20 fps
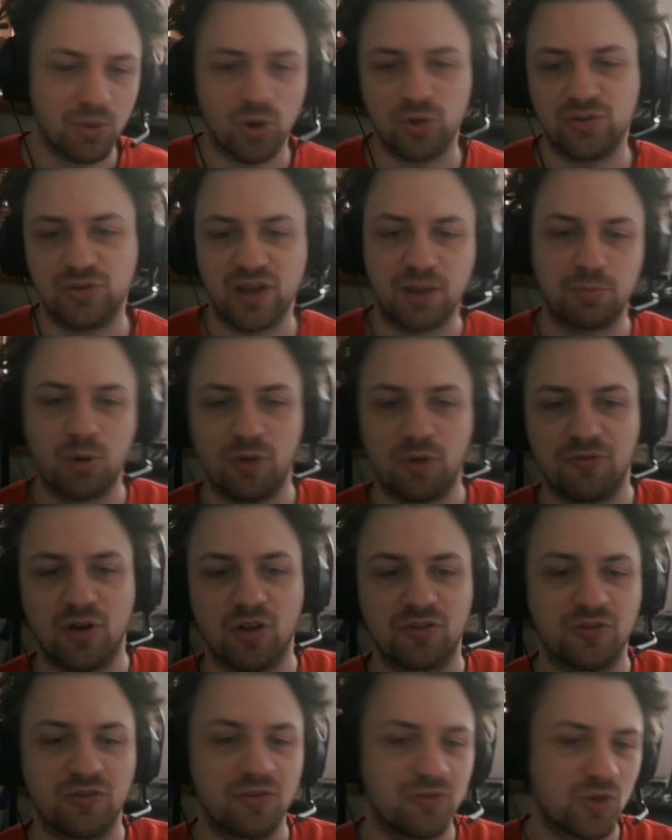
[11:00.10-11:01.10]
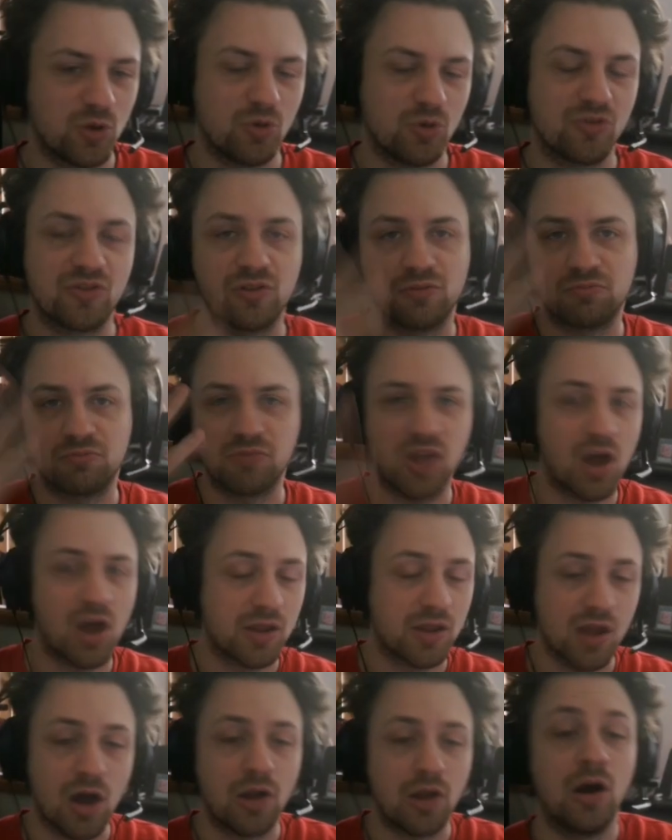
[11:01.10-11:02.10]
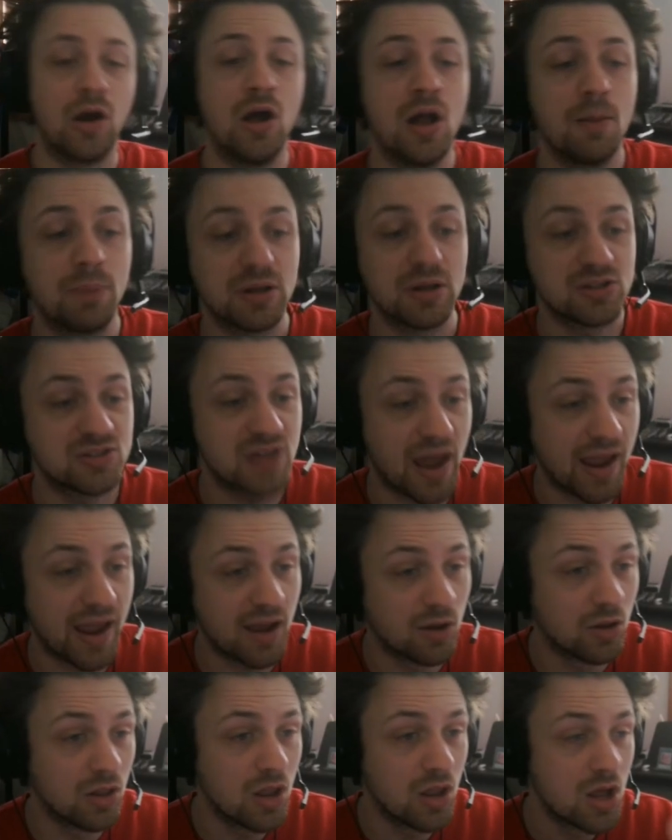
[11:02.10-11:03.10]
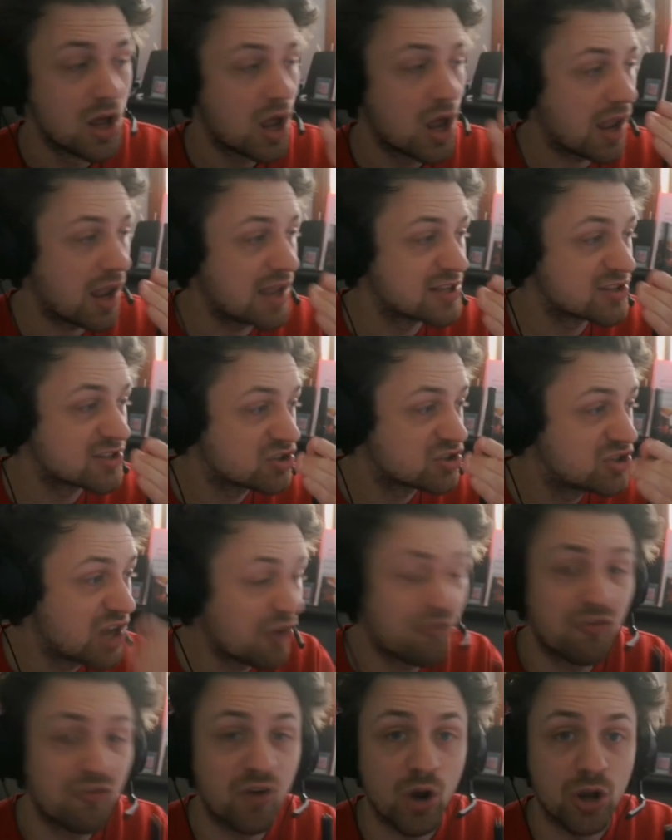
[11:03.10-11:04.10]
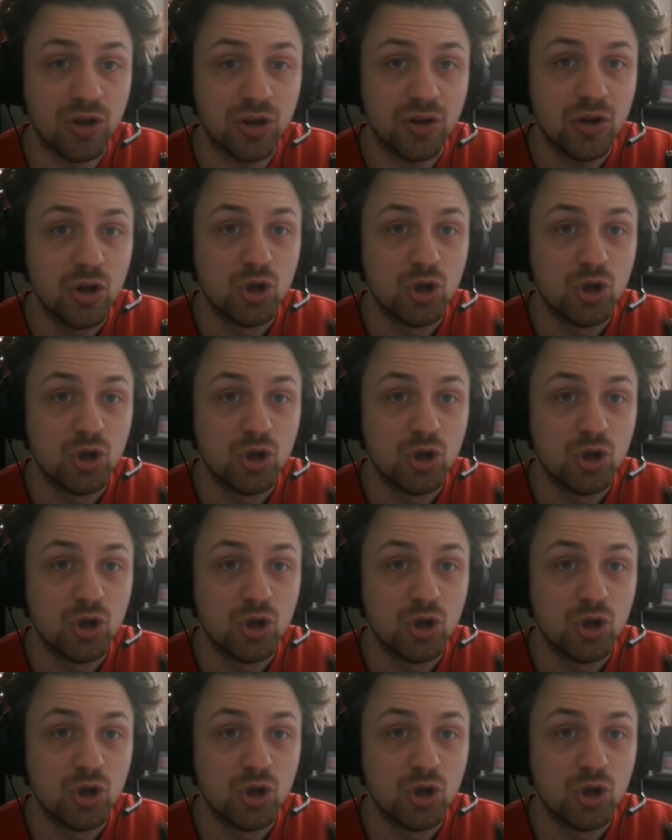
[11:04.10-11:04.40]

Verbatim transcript: deck profiles for views and yada yada. But Dale is different.